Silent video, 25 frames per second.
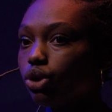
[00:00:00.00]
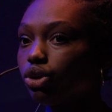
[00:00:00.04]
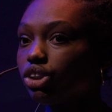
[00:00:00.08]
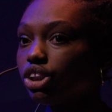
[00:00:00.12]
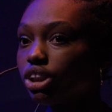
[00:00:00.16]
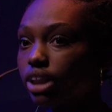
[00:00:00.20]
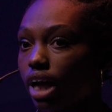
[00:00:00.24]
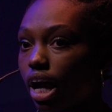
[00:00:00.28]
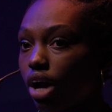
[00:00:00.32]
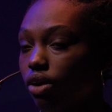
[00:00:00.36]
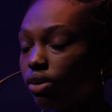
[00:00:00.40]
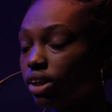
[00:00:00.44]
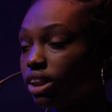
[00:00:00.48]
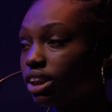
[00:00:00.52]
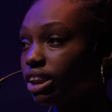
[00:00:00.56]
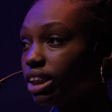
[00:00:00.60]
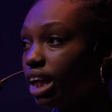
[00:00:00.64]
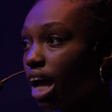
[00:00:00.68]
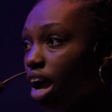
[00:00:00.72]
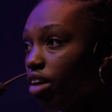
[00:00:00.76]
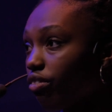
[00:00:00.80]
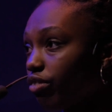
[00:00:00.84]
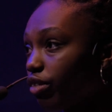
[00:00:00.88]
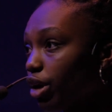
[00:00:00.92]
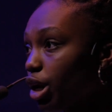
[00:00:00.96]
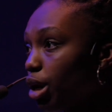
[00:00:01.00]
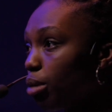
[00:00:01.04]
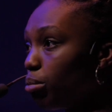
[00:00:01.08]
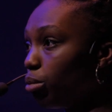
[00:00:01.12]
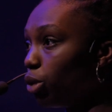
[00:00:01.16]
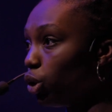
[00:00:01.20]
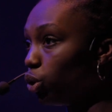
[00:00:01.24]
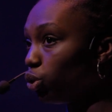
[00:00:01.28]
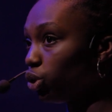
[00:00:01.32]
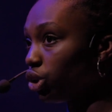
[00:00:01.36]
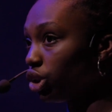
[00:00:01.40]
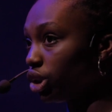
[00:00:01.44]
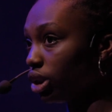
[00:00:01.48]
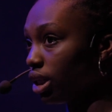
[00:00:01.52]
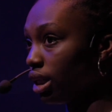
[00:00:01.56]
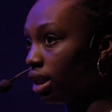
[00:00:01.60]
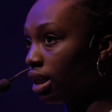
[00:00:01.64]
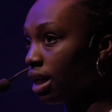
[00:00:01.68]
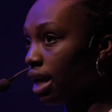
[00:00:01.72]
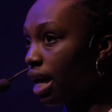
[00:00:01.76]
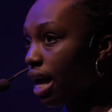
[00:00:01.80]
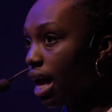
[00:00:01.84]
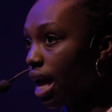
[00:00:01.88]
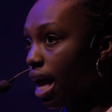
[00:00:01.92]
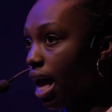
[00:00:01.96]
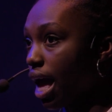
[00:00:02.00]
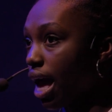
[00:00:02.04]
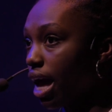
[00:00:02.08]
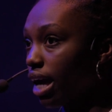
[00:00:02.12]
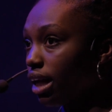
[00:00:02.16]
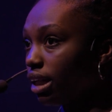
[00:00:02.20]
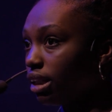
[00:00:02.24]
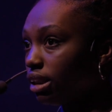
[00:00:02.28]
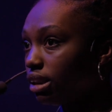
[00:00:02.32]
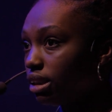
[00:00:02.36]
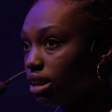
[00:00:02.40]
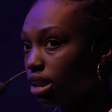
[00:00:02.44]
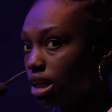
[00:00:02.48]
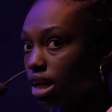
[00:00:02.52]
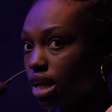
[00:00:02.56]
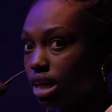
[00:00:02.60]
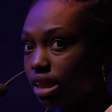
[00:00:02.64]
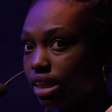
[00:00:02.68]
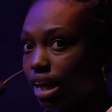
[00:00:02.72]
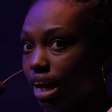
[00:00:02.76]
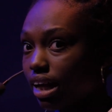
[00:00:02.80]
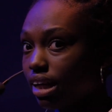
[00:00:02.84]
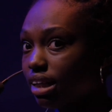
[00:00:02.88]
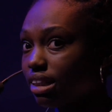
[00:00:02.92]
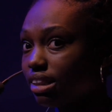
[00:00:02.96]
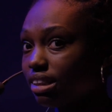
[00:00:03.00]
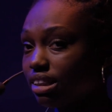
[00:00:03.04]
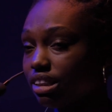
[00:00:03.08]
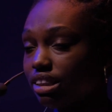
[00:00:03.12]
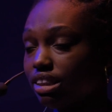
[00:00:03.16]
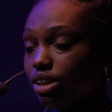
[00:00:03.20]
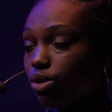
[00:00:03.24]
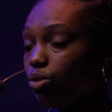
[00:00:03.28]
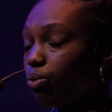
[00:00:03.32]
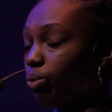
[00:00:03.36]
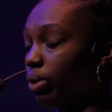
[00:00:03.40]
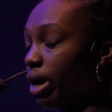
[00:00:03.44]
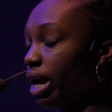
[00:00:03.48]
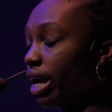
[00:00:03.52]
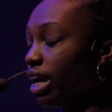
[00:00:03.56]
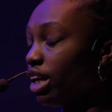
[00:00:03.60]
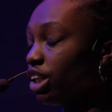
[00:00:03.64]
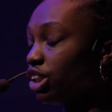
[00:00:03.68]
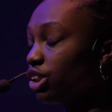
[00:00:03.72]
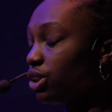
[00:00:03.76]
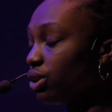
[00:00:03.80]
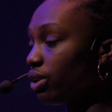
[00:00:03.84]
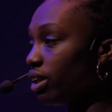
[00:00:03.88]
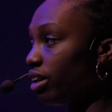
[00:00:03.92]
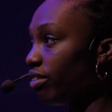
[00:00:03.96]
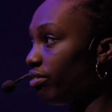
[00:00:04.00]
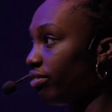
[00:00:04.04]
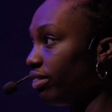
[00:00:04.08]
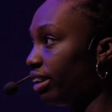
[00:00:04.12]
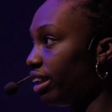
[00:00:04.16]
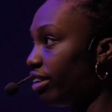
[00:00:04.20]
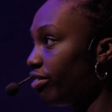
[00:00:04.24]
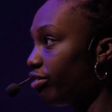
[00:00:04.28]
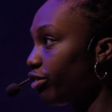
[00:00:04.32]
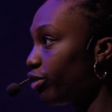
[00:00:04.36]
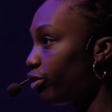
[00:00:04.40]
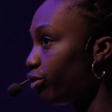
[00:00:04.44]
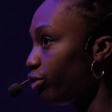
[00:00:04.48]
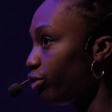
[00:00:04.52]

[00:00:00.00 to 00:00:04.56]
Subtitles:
you cherish every emotion, and that is the way to have lived